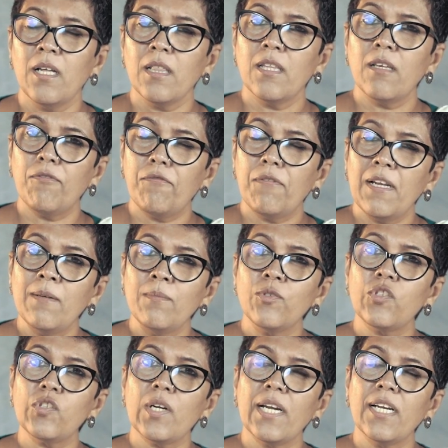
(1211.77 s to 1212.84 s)
the
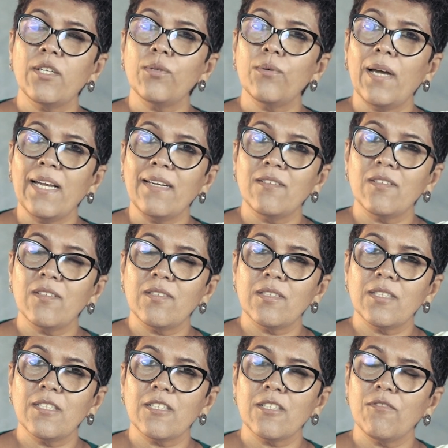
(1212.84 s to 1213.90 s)
films tried to
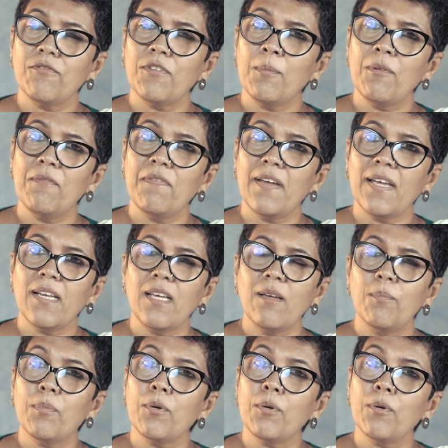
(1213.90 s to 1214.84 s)
address it from a very